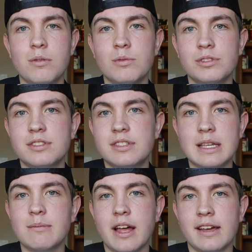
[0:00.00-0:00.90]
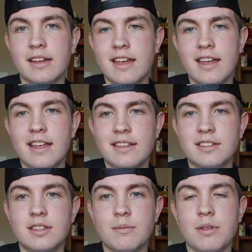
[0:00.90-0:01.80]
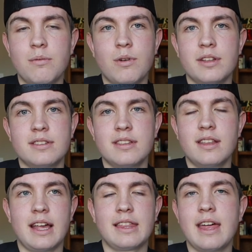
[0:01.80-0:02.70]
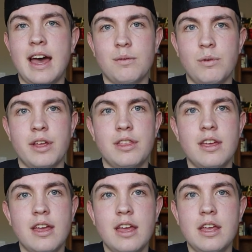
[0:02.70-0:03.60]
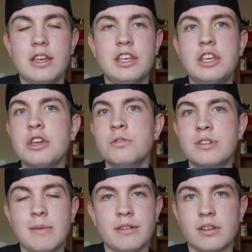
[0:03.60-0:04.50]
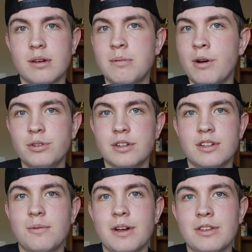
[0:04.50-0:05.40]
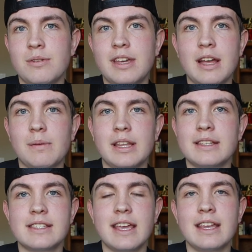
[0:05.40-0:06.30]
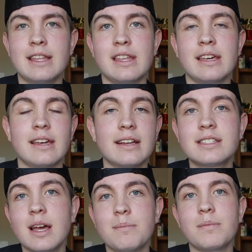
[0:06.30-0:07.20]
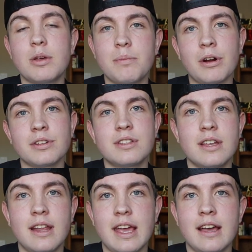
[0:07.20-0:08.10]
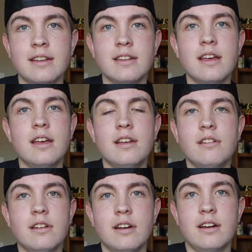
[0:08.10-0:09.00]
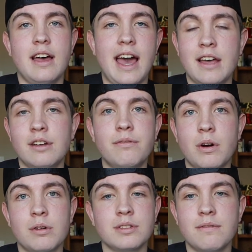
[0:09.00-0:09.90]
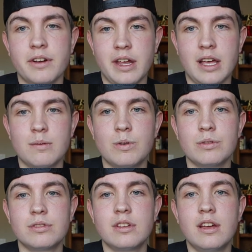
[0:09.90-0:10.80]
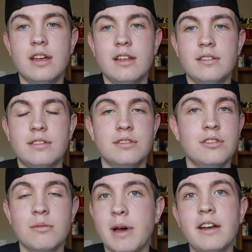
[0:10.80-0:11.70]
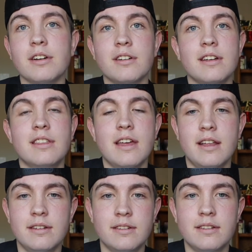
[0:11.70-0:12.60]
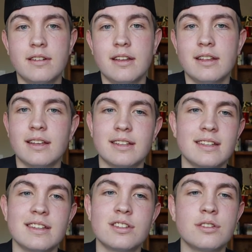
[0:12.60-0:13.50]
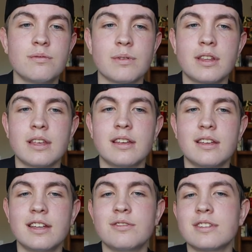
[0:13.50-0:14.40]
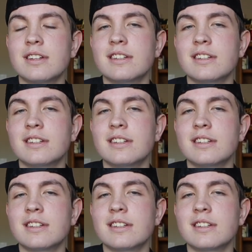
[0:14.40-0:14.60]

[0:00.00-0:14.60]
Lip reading: almost seen like some of the ones like that with huge amounts of commotion to where you can't really see anything except the person, and added photos of their animals do better. And then it's just really interesting.